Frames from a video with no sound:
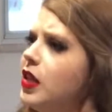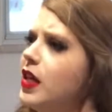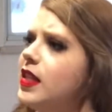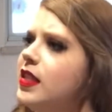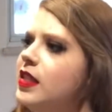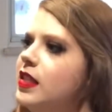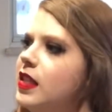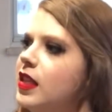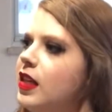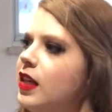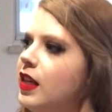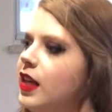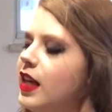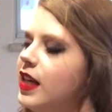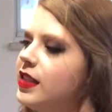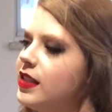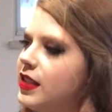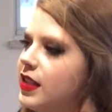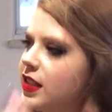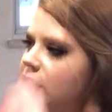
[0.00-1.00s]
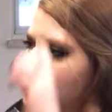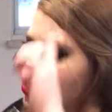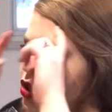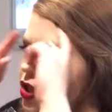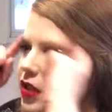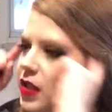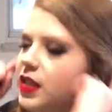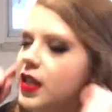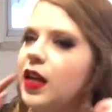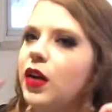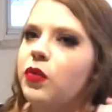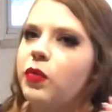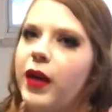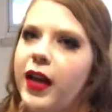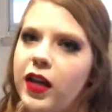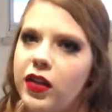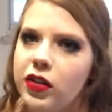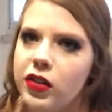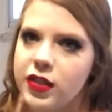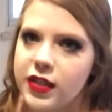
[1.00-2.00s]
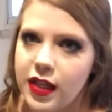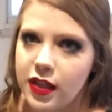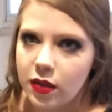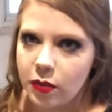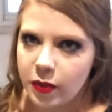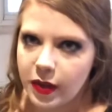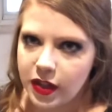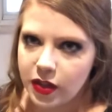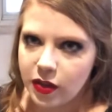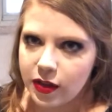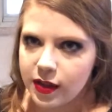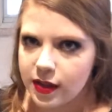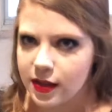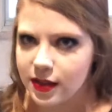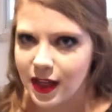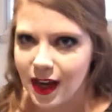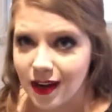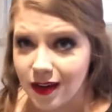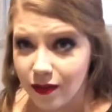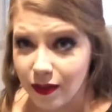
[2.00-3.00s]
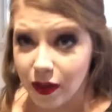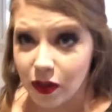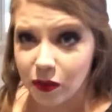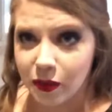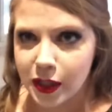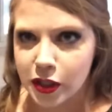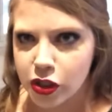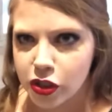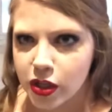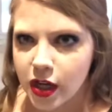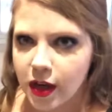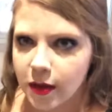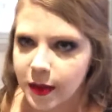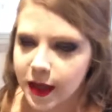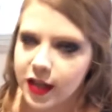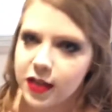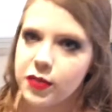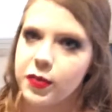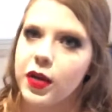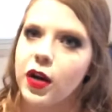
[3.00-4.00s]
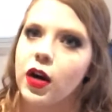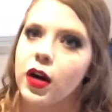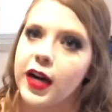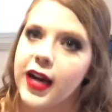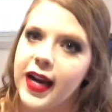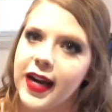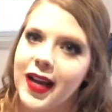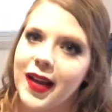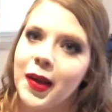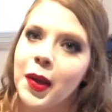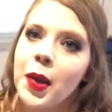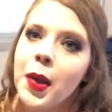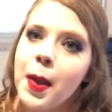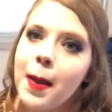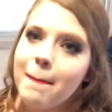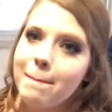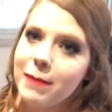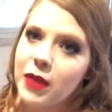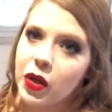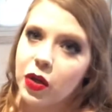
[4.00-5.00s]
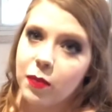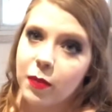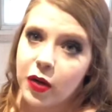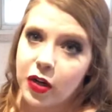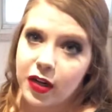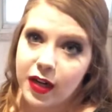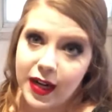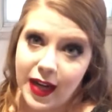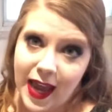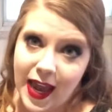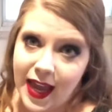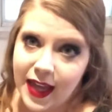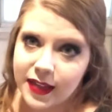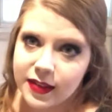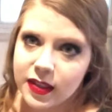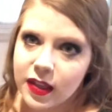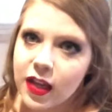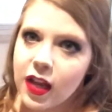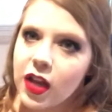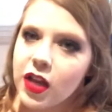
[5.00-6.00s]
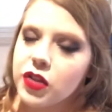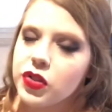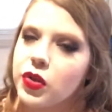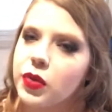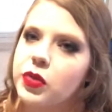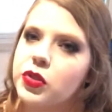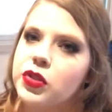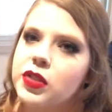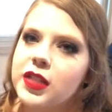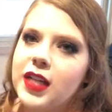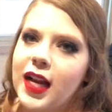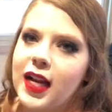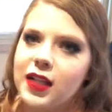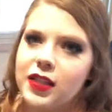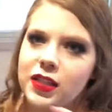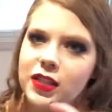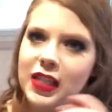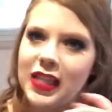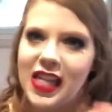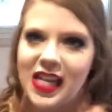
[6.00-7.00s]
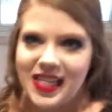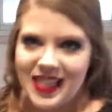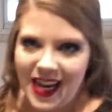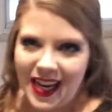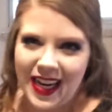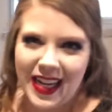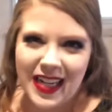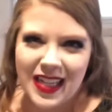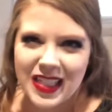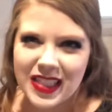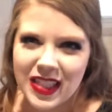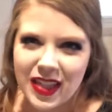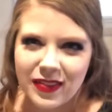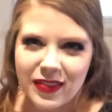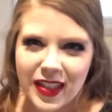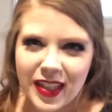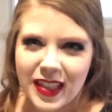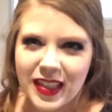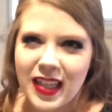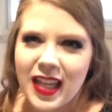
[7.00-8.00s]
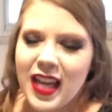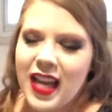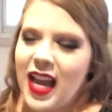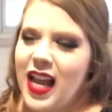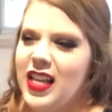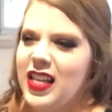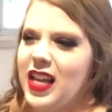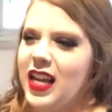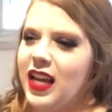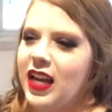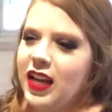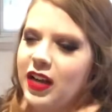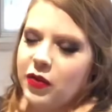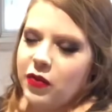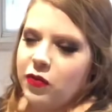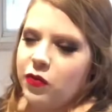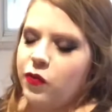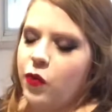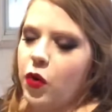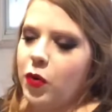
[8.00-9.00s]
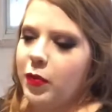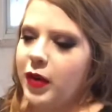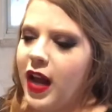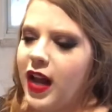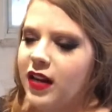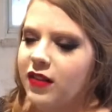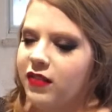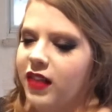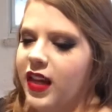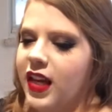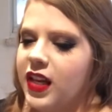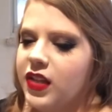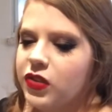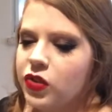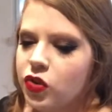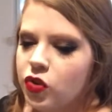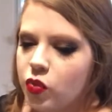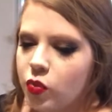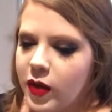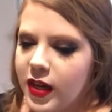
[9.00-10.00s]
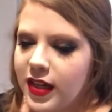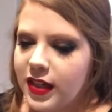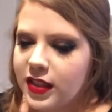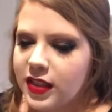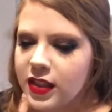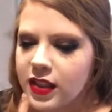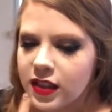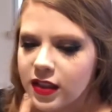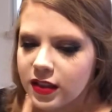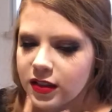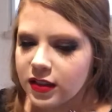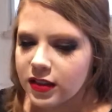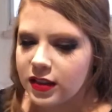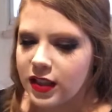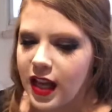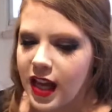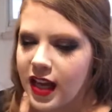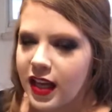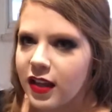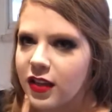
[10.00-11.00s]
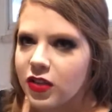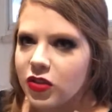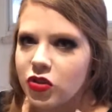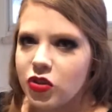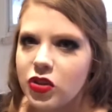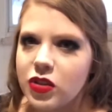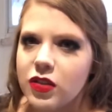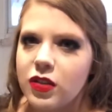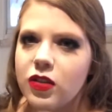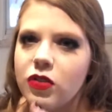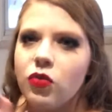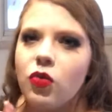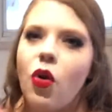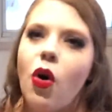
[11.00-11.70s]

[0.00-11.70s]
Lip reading: this isn't just like a regular standard bread dough. This is kind of an enriched dough because we are adding milk, butter, and eggs. So it just adds to the decadence of it, and they form kind of like a sweet, like just,